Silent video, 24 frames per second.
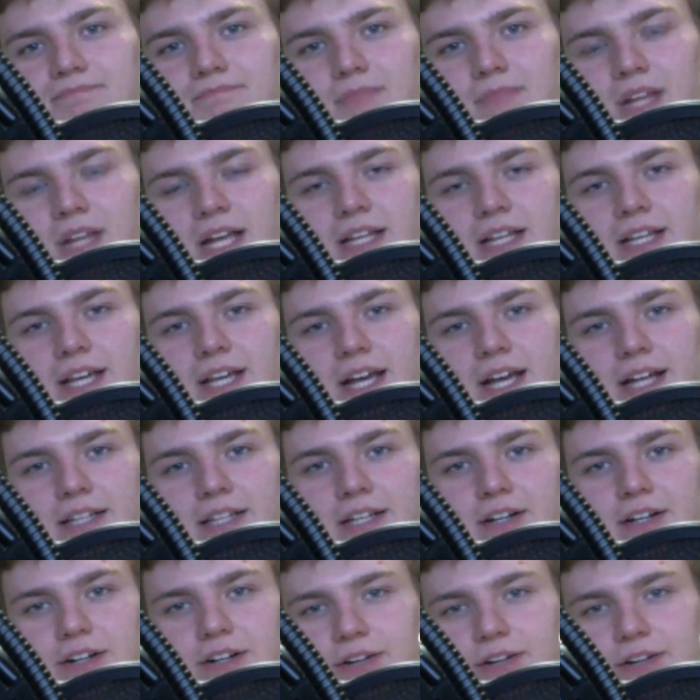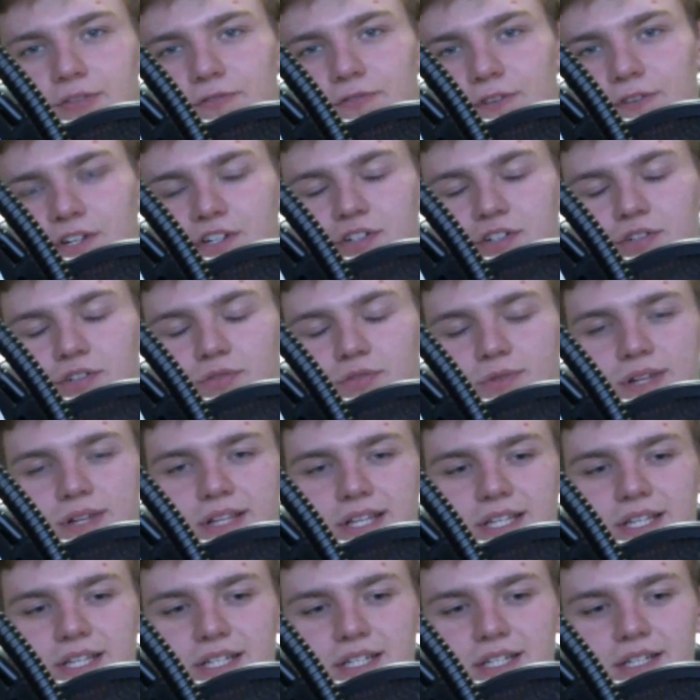and they had their like official
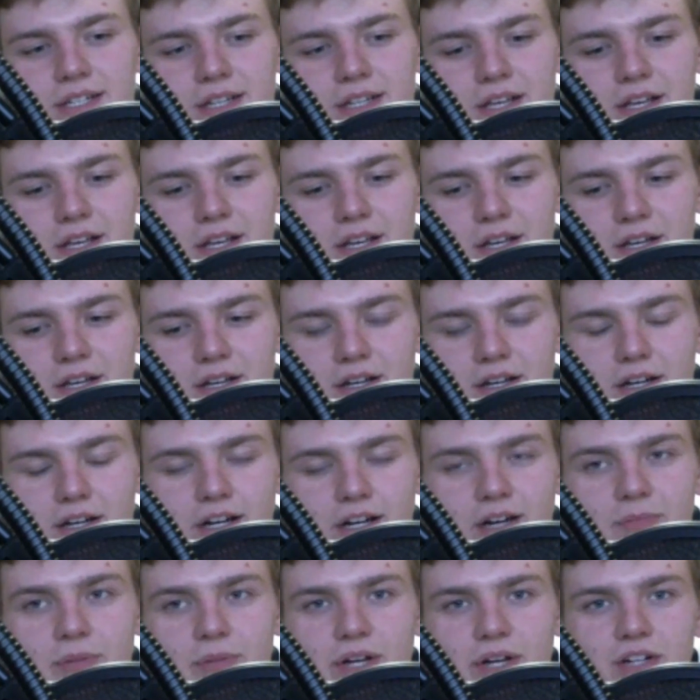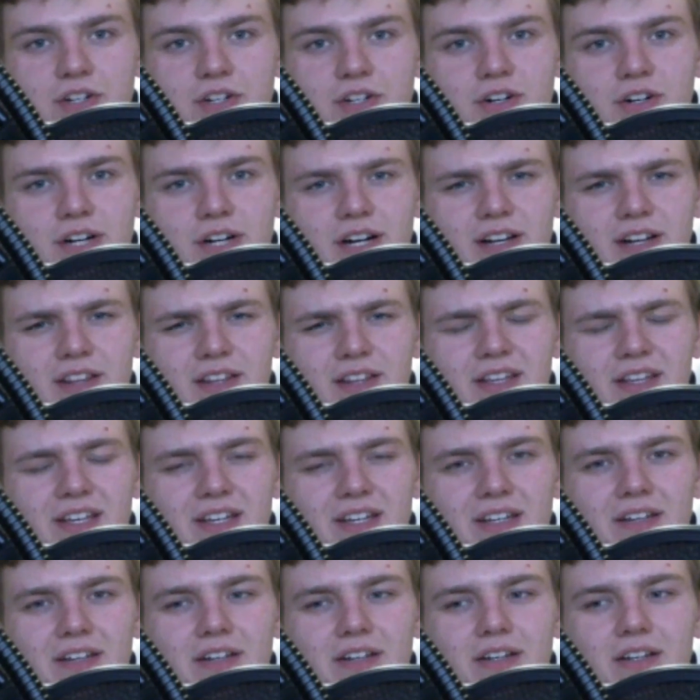release picture kind of
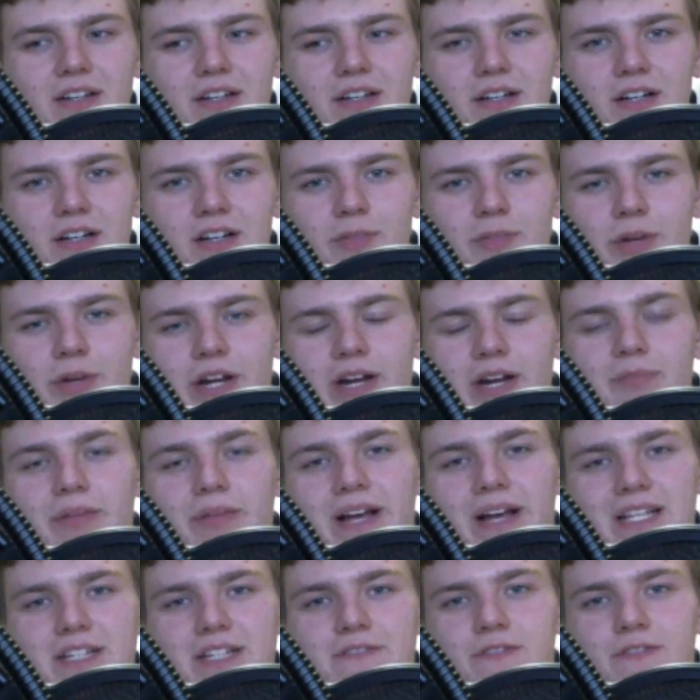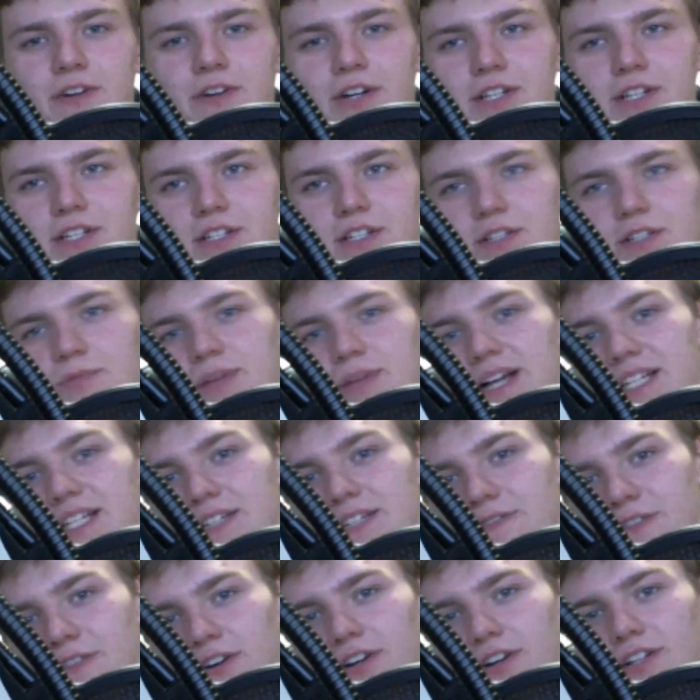thing. And had a Massey Ferguson. So Massey
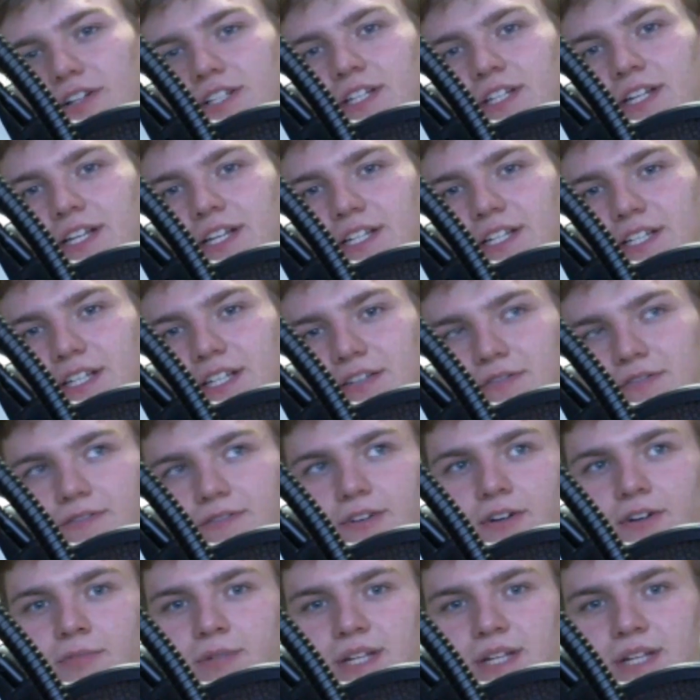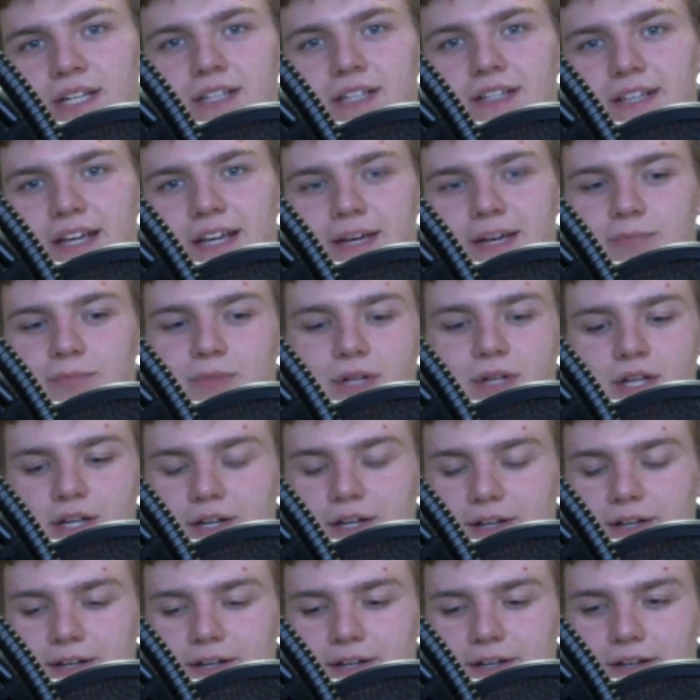Ferguson is confirmed in the game.
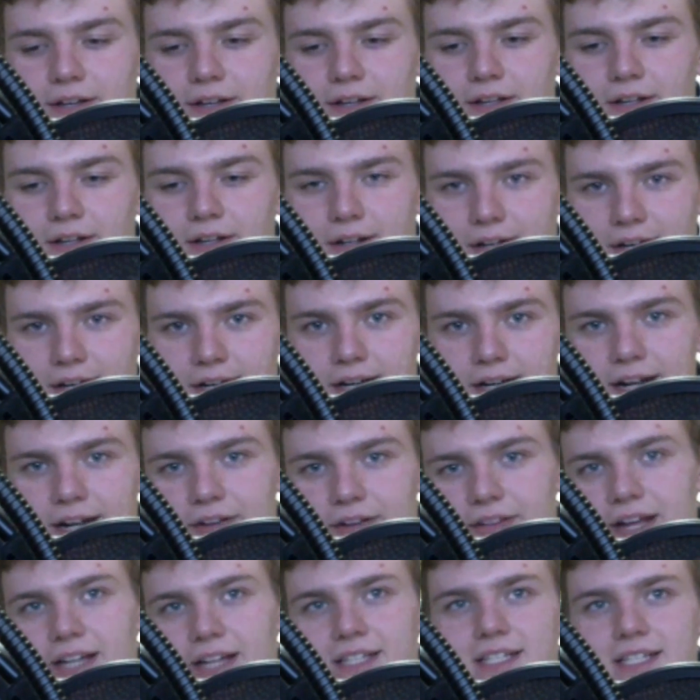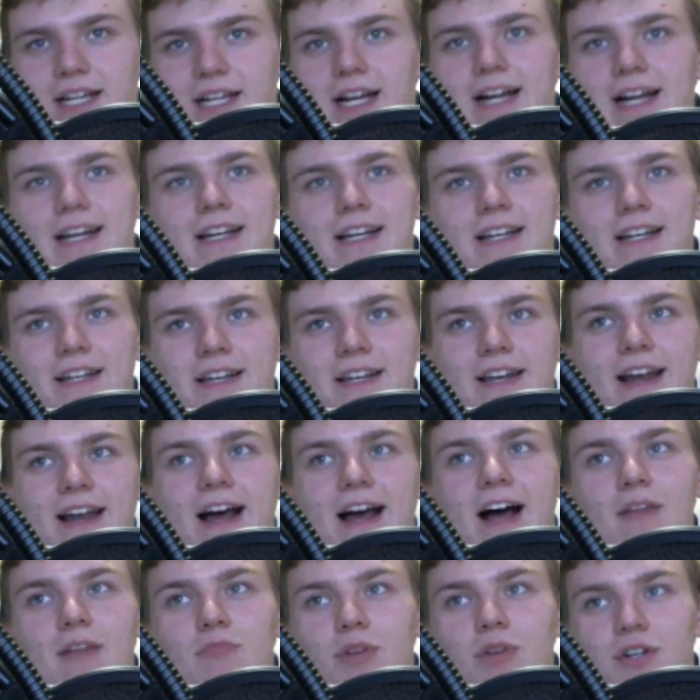Now that aside,
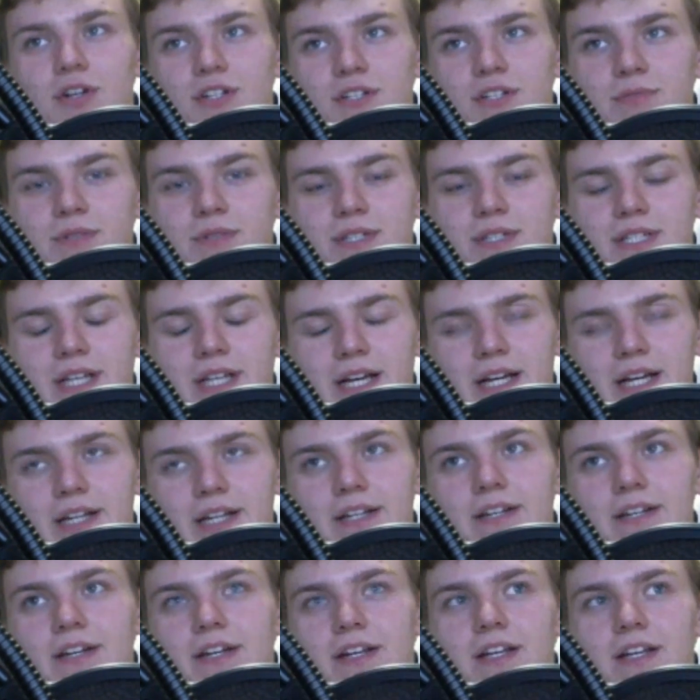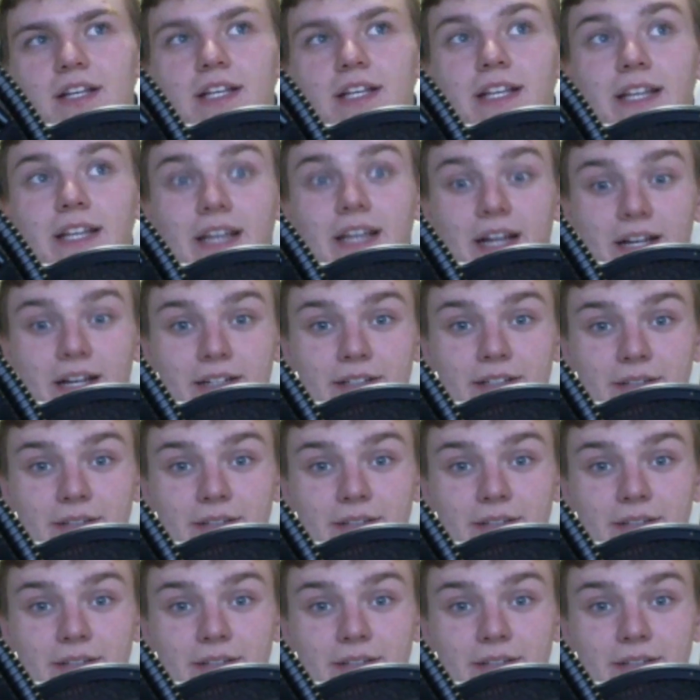not much has been said yet.